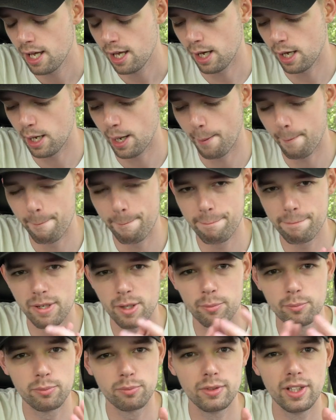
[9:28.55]

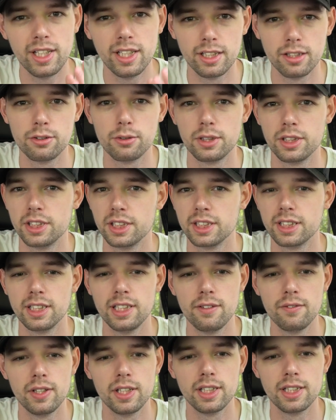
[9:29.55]
I'm leaning towards just
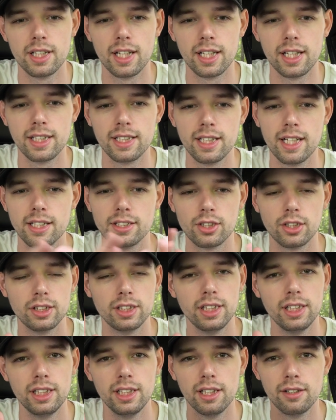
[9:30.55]
leave it until I get the
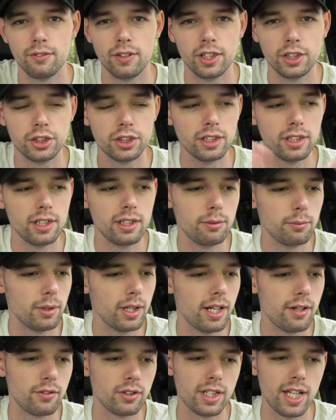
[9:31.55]
SRT eventually,
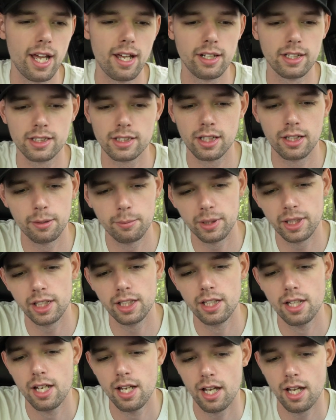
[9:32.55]
whenever that is going to be,